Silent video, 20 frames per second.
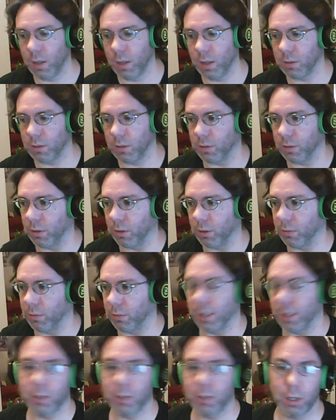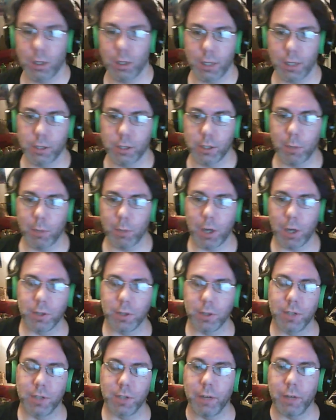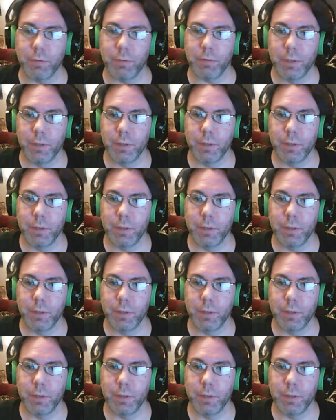So that's our modern stuff.